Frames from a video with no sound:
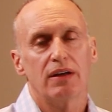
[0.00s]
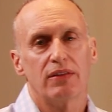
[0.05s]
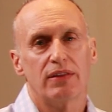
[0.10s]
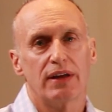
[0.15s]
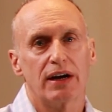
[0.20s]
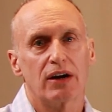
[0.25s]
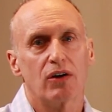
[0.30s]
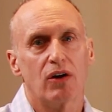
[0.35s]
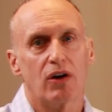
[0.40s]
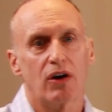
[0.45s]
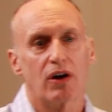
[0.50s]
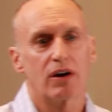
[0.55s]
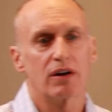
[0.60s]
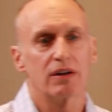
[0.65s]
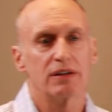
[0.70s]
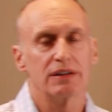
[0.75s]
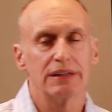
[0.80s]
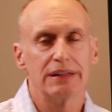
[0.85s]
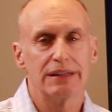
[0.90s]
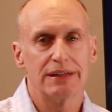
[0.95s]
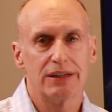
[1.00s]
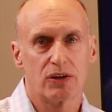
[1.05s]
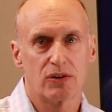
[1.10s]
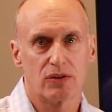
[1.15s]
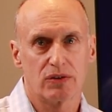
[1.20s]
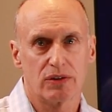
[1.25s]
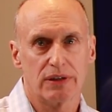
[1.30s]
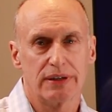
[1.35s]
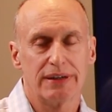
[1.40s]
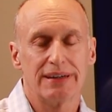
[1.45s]
There are
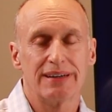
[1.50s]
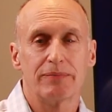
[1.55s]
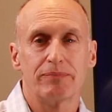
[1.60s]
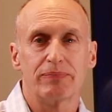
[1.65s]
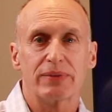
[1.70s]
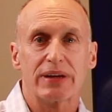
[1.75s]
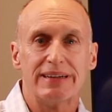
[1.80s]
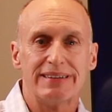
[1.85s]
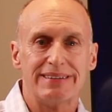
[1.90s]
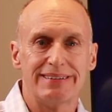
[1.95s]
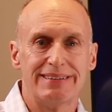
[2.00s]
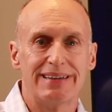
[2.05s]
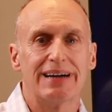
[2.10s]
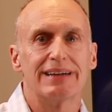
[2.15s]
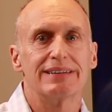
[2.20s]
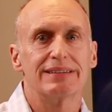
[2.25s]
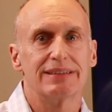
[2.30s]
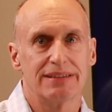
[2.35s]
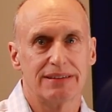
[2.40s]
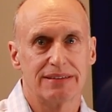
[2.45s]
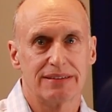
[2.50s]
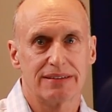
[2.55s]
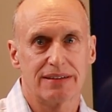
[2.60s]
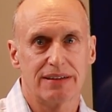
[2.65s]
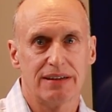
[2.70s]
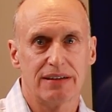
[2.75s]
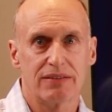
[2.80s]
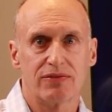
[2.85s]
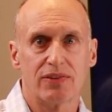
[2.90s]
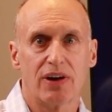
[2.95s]
literally dozens,
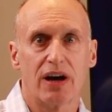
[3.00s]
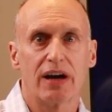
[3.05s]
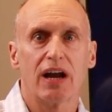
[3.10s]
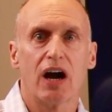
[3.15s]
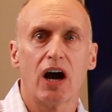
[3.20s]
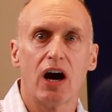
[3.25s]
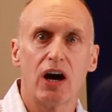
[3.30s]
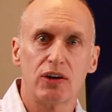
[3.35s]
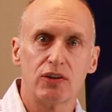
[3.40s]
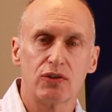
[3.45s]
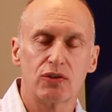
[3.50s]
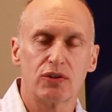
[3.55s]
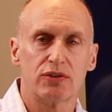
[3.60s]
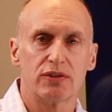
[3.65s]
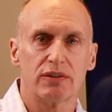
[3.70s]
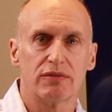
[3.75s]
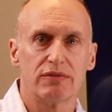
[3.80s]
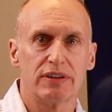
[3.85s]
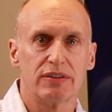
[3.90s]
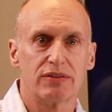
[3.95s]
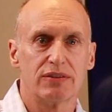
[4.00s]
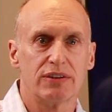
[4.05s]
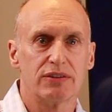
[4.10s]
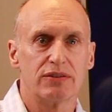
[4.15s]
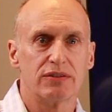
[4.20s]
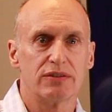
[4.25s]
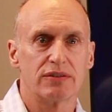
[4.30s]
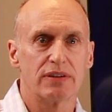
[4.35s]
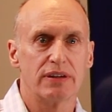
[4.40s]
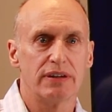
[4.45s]
if not hundreds of
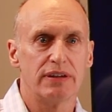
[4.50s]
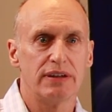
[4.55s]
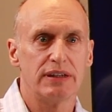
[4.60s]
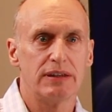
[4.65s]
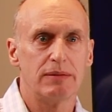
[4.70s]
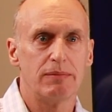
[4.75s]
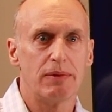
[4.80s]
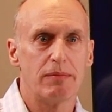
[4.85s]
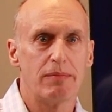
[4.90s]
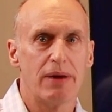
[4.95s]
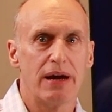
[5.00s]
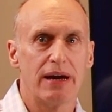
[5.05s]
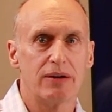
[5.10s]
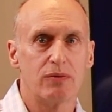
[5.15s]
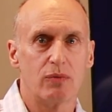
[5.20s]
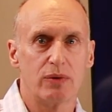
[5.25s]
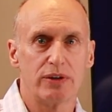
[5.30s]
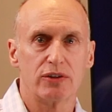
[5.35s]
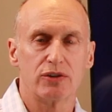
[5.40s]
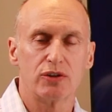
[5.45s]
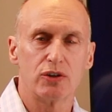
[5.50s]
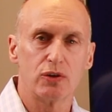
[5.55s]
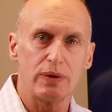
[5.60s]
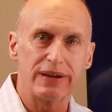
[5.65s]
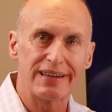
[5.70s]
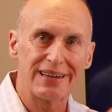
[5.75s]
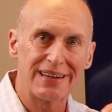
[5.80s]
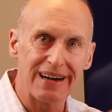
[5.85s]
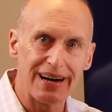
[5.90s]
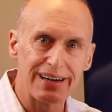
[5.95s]
decisions that need to be made when you're
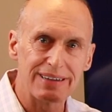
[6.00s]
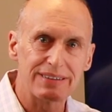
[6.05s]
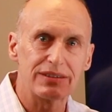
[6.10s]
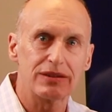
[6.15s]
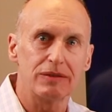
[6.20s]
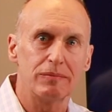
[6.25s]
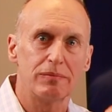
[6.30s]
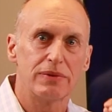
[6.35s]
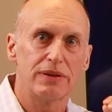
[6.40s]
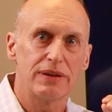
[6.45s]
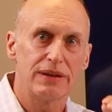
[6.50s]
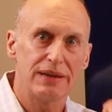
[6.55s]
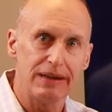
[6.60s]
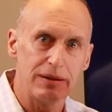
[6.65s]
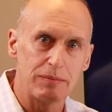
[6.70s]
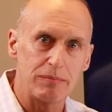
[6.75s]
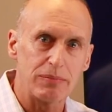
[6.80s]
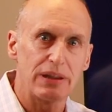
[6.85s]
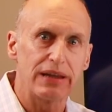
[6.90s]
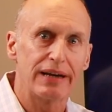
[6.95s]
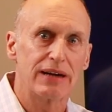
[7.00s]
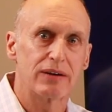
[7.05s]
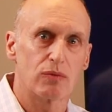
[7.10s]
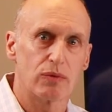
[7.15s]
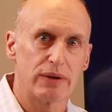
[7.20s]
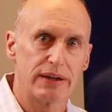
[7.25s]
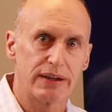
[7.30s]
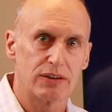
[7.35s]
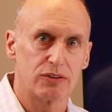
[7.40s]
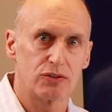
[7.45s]
doing custom implant
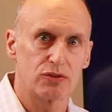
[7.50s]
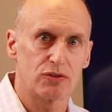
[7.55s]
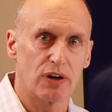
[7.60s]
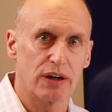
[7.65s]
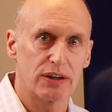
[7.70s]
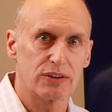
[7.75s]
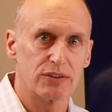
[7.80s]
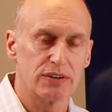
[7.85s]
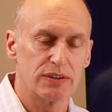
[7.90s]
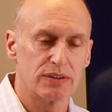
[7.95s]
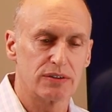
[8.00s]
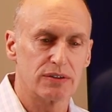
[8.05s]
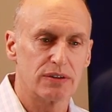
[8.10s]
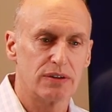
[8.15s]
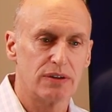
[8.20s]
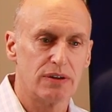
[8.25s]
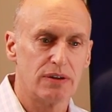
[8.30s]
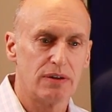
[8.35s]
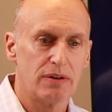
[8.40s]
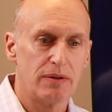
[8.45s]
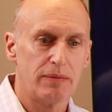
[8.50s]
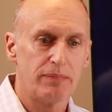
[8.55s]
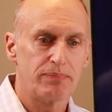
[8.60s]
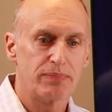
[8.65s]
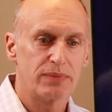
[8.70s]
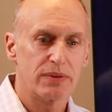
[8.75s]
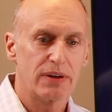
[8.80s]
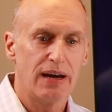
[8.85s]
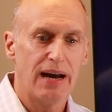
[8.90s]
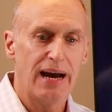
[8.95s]
reconstructions,
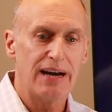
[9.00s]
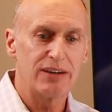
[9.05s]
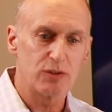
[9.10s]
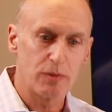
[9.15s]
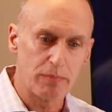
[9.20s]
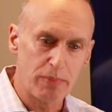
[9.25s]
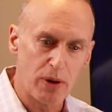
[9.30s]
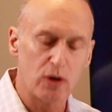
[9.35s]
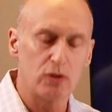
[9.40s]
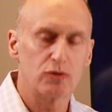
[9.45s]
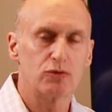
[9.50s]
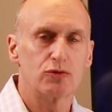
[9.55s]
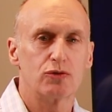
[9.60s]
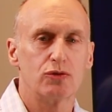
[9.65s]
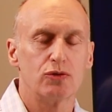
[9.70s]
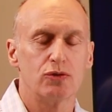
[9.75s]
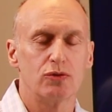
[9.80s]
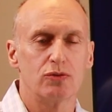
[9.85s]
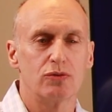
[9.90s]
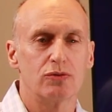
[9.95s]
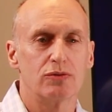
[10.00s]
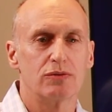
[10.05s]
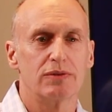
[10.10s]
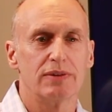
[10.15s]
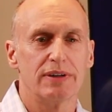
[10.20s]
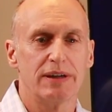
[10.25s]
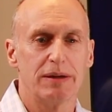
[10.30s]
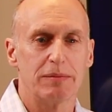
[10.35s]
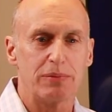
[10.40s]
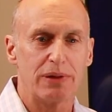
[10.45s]
as opposed to
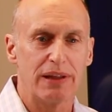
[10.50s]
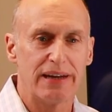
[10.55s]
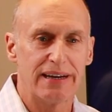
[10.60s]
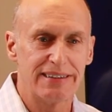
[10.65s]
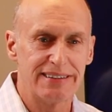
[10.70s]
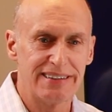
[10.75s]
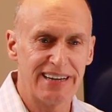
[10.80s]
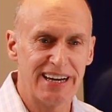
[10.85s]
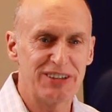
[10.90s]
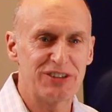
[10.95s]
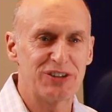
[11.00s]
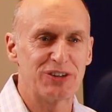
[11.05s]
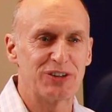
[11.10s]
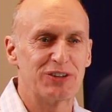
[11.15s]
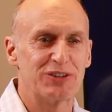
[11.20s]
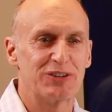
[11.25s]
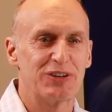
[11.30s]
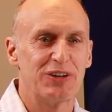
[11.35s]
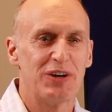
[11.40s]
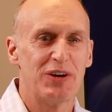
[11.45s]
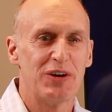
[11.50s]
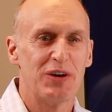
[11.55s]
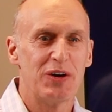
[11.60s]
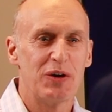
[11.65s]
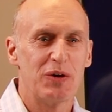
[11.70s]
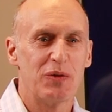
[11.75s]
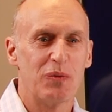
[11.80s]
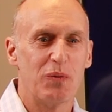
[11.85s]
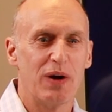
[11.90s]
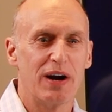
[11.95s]
implant dentures
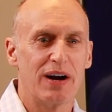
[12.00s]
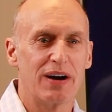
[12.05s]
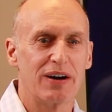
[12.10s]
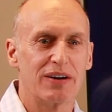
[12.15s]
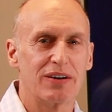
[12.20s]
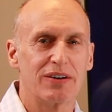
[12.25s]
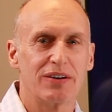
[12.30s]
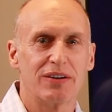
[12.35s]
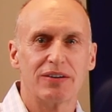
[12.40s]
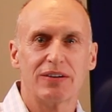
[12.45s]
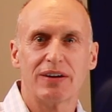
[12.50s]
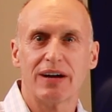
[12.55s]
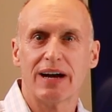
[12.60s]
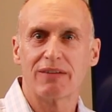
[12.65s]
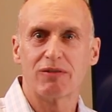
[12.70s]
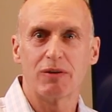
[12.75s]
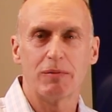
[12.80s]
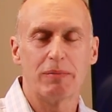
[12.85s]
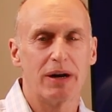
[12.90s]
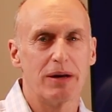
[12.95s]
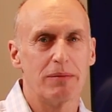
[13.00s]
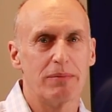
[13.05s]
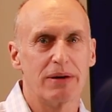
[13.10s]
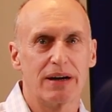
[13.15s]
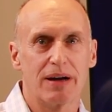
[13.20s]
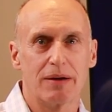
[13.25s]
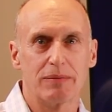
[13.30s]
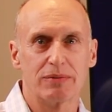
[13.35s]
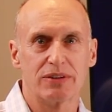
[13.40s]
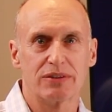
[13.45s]
where everybody
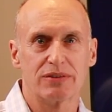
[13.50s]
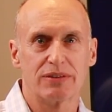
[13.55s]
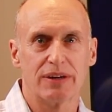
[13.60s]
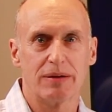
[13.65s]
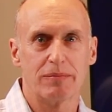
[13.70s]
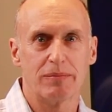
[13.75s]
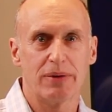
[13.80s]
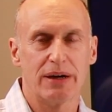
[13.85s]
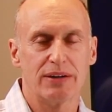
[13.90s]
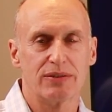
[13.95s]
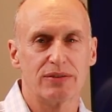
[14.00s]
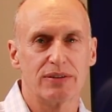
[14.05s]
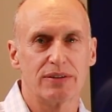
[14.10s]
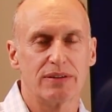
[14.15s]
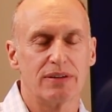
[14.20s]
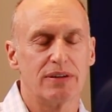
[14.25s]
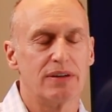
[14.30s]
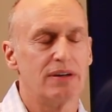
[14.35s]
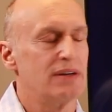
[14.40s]
becomes the same patient.